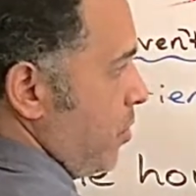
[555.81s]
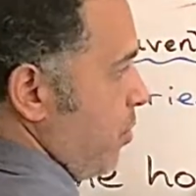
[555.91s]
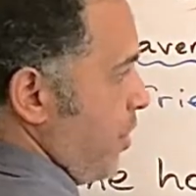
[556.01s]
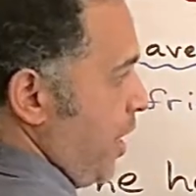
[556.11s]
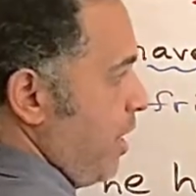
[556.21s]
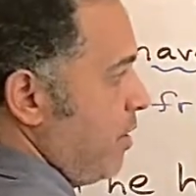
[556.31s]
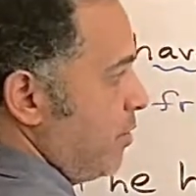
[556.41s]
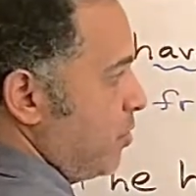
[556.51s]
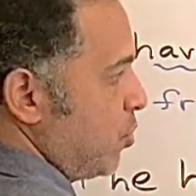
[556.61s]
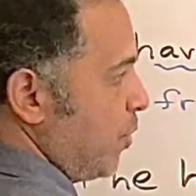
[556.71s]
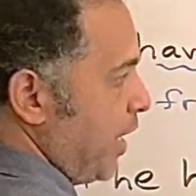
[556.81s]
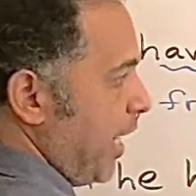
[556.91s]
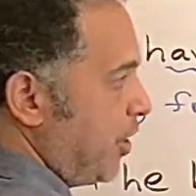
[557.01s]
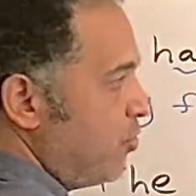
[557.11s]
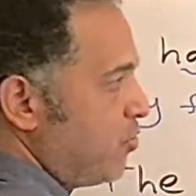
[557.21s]
Okay, so we
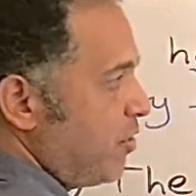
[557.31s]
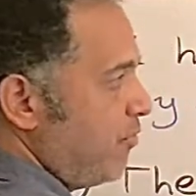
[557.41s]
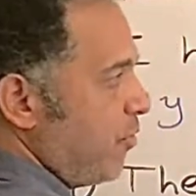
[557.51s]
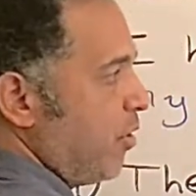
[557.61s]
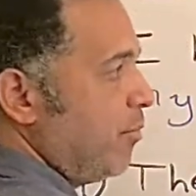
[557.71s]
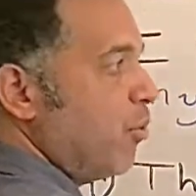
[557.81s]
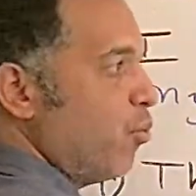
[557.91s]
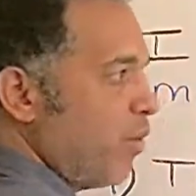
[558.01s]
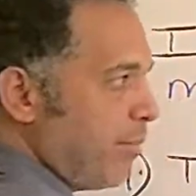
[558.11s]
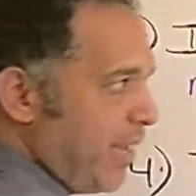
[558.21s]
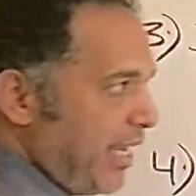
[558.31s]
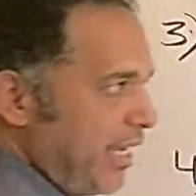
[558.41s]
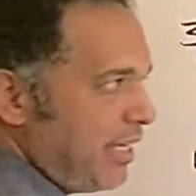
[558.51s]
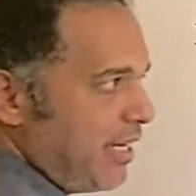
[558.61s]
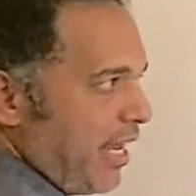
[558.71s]
got to use the verb. We make
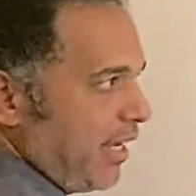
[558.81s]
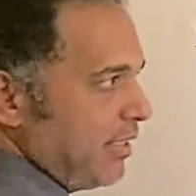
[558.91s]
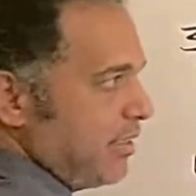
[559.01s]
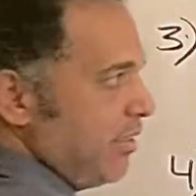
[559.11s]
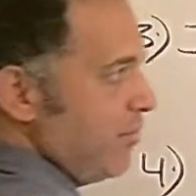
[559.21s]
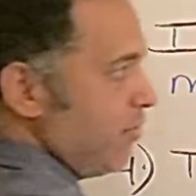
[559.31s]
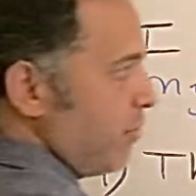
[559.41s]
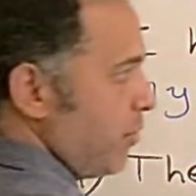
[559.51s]
it negative.